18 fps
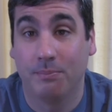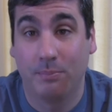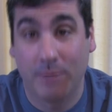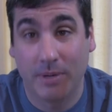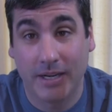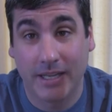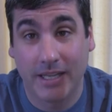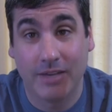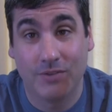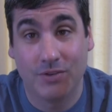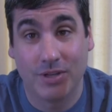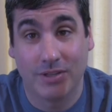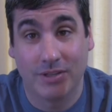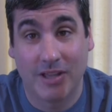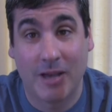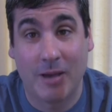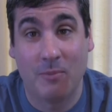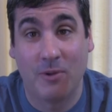but it gives you a
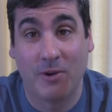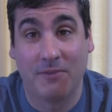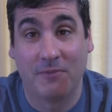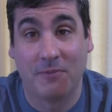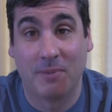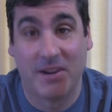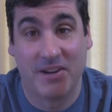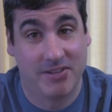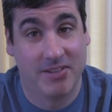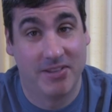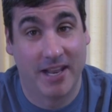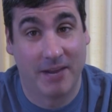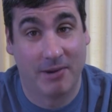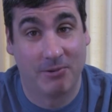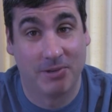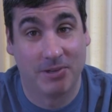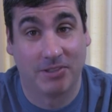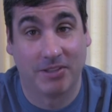lot more information
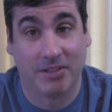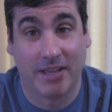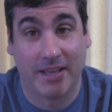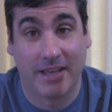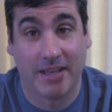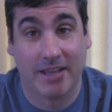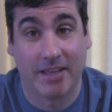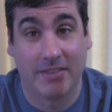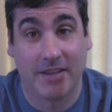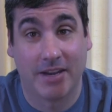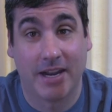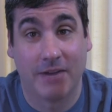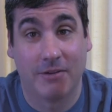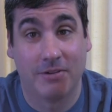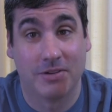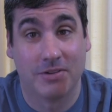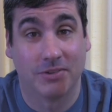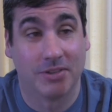than I
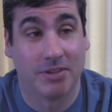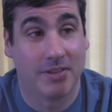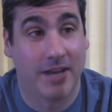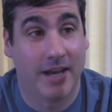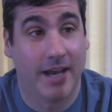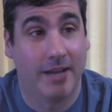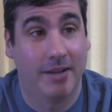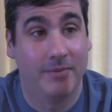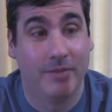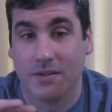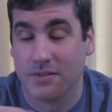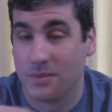originally thought.